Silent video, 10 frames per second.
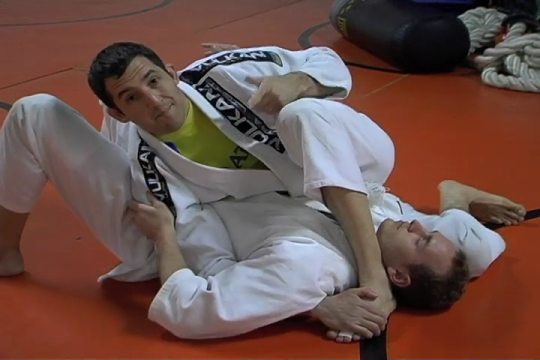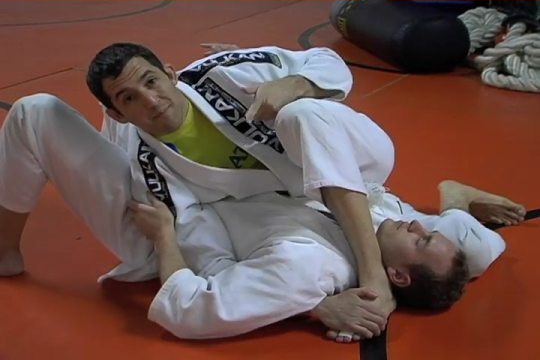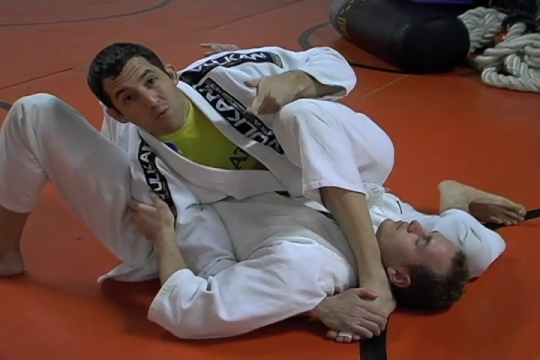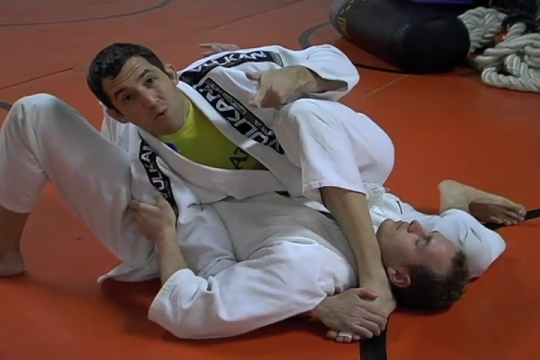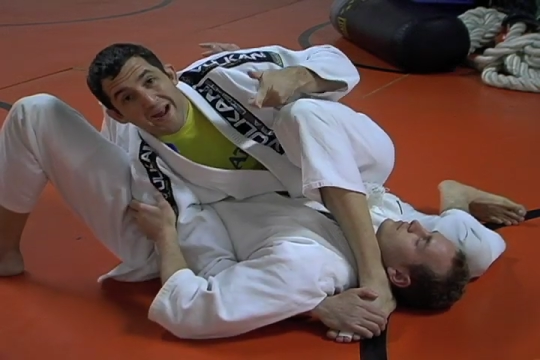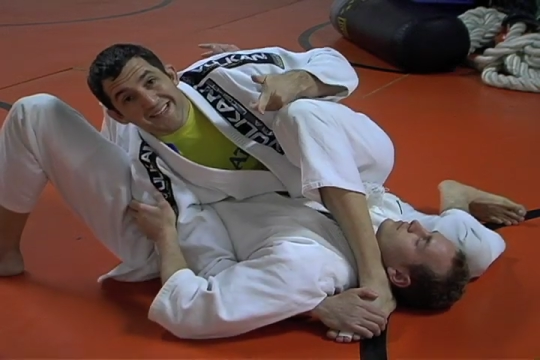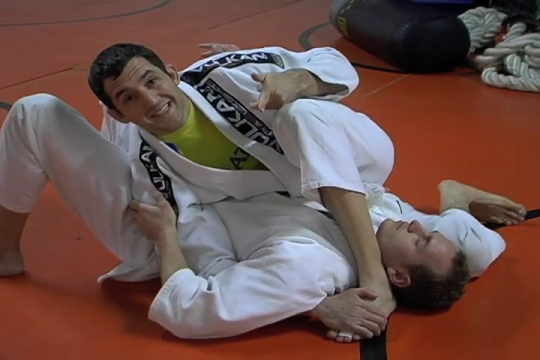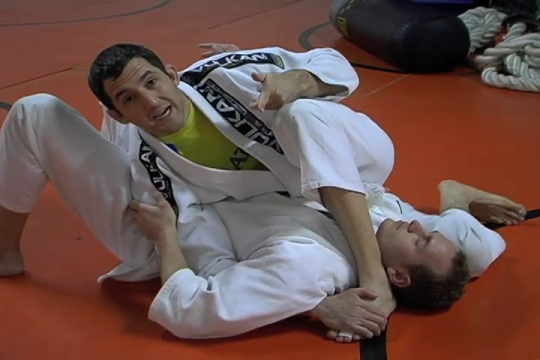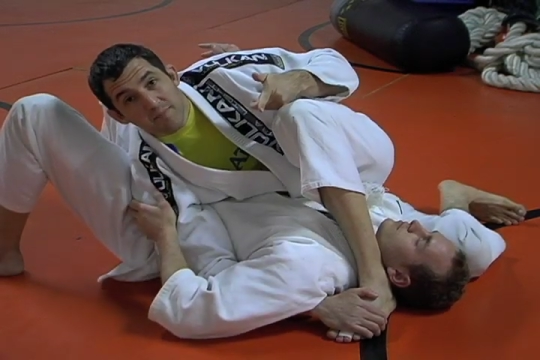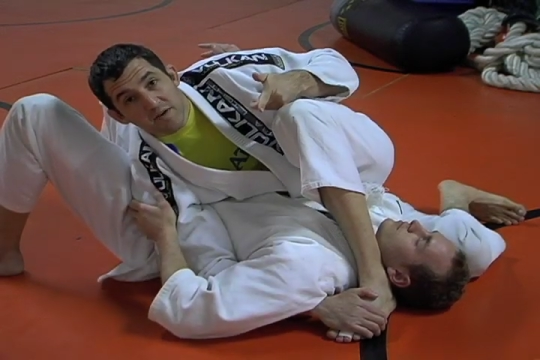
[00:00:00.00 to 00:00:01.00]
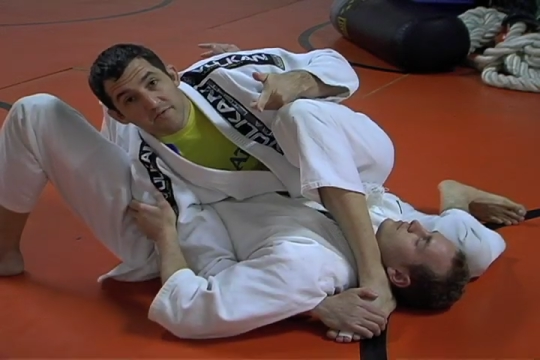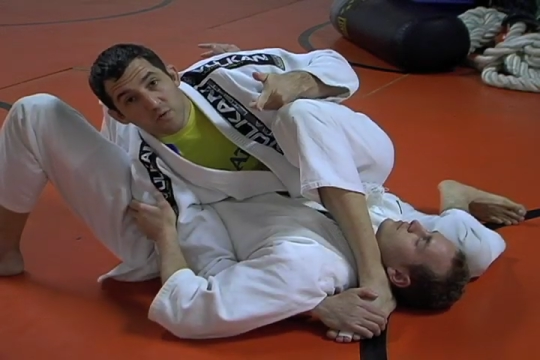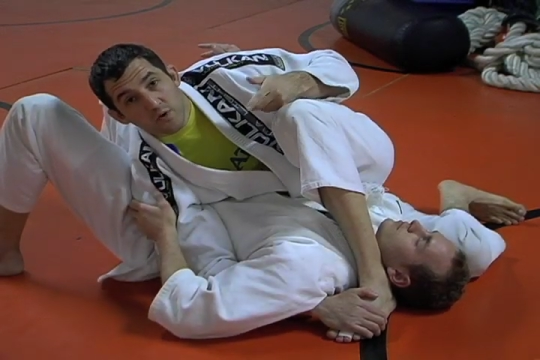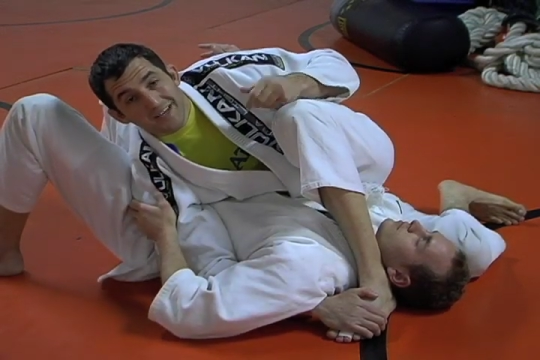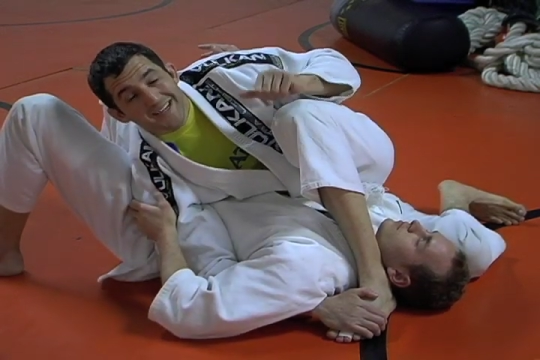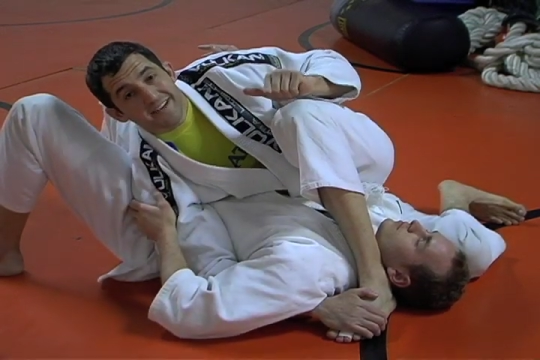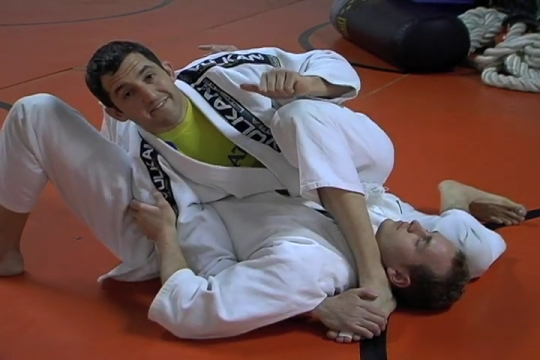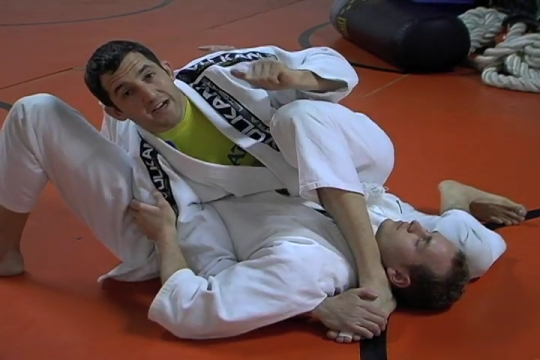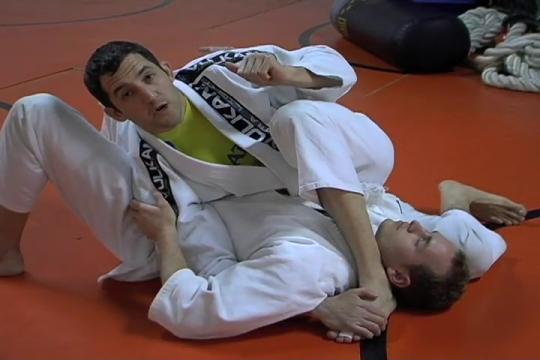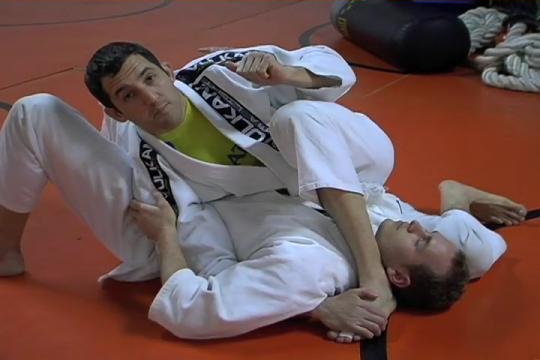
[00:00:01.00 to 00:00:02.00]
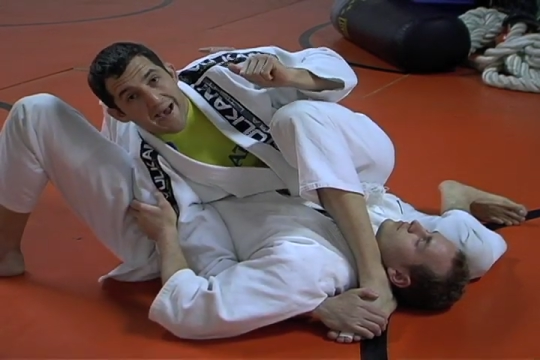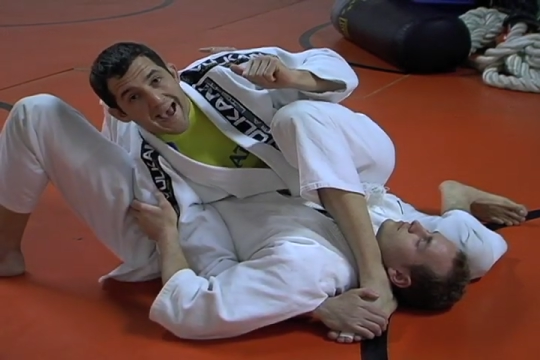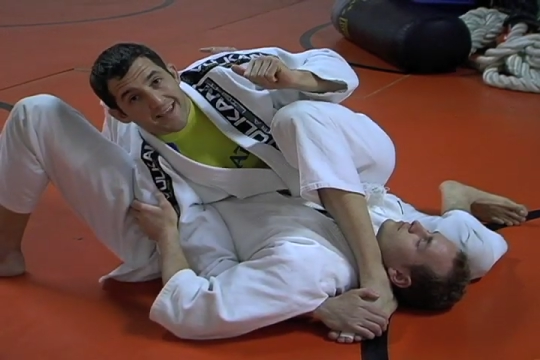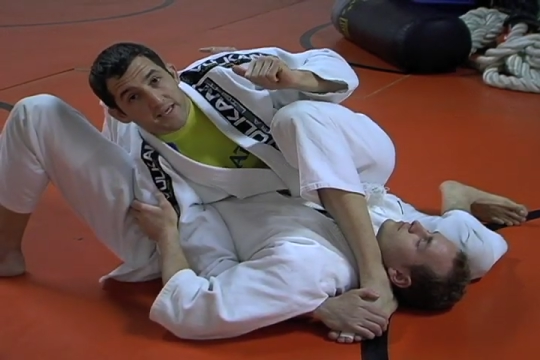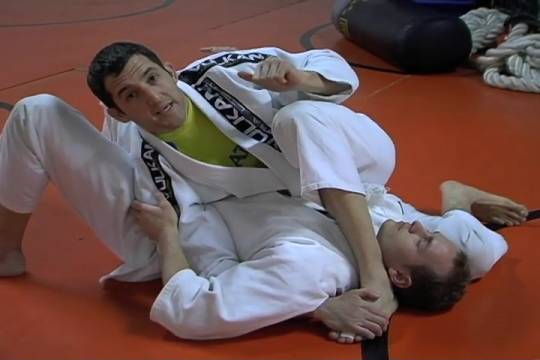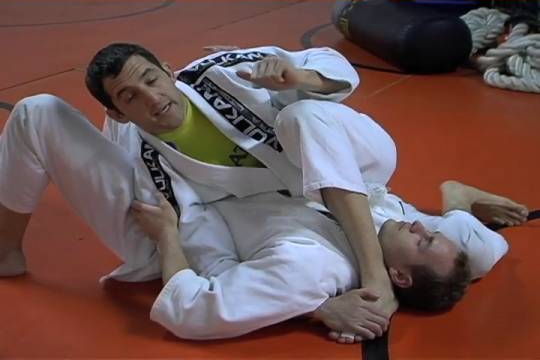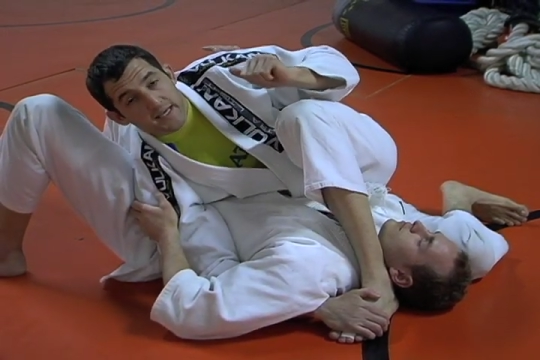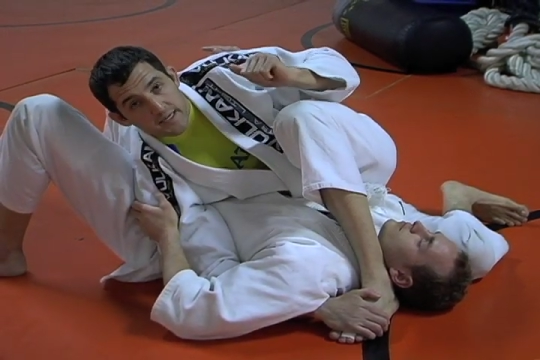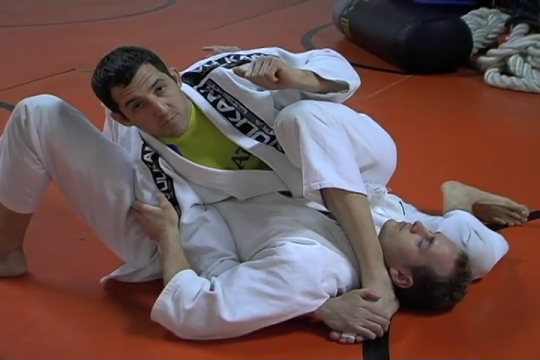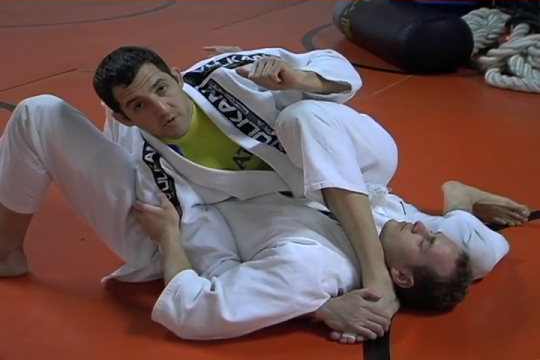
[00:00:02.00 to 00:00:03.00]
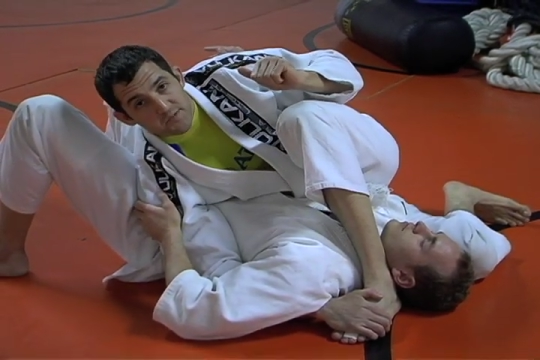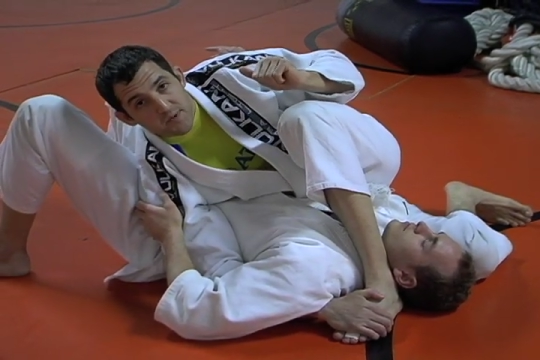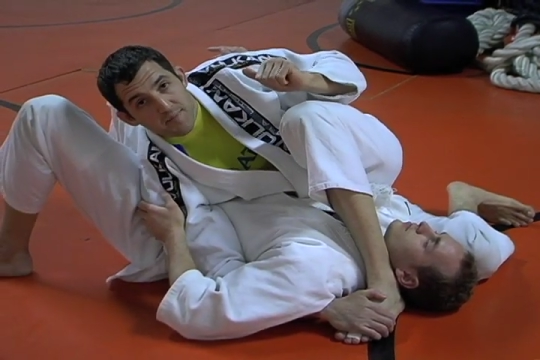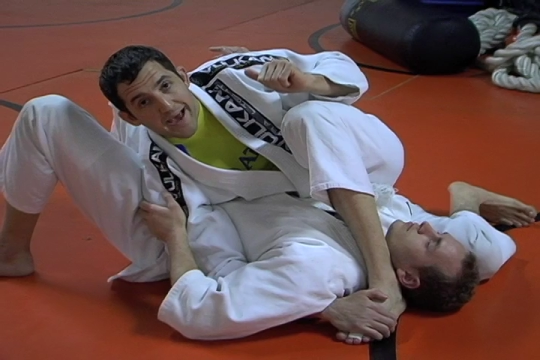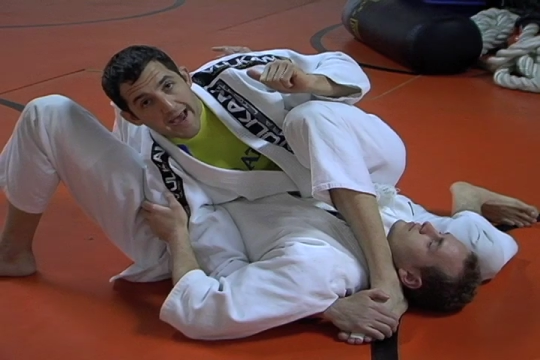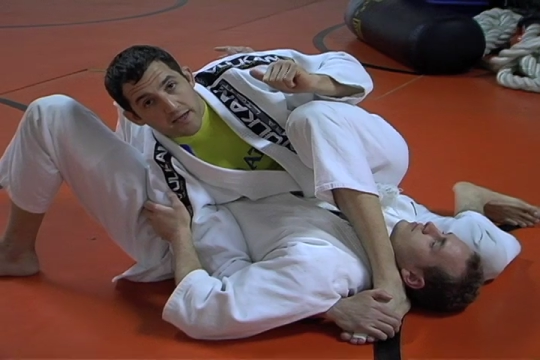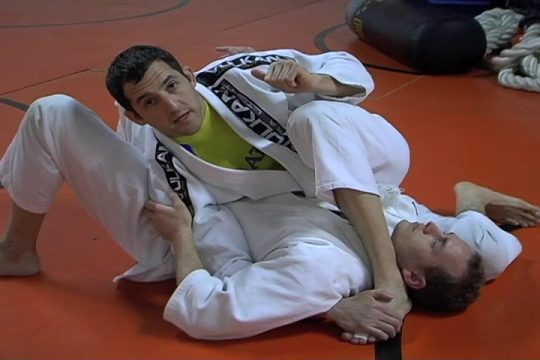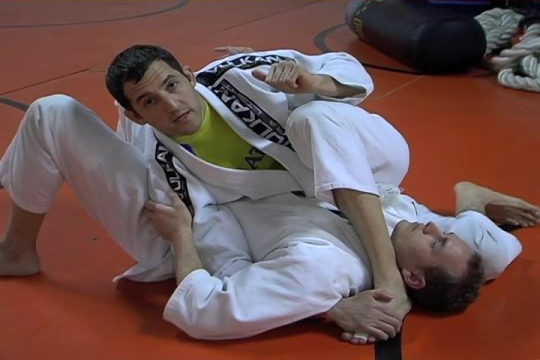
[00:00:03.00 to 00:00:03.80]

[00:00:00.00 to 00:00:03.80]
My weight is coming forward. Again, if I go back, he can bridge me back.